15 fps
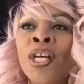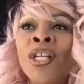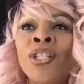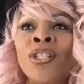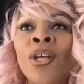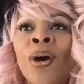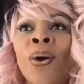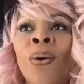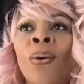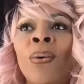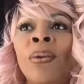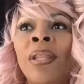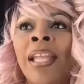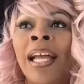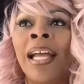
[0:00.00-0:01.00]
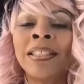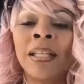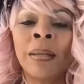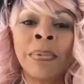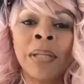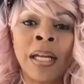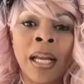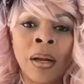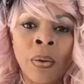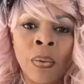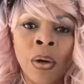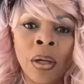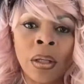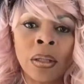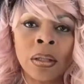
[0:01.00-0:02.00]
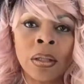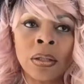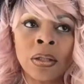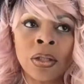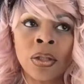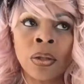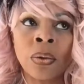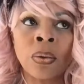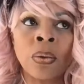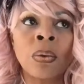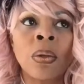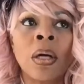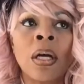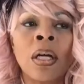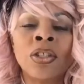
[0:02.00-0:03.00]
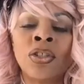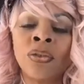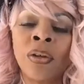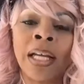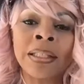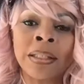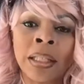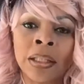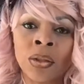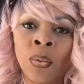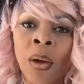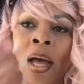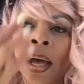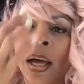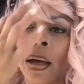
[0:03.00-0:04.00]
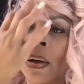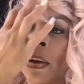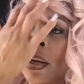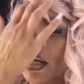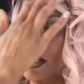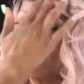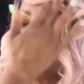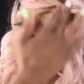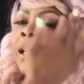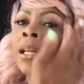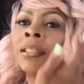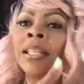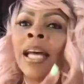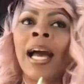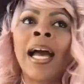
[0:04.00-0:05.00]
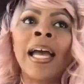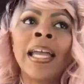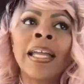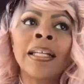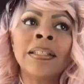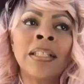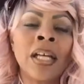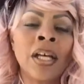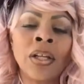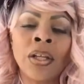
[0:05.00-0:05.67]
So that's something that I want to address as well, because I can tell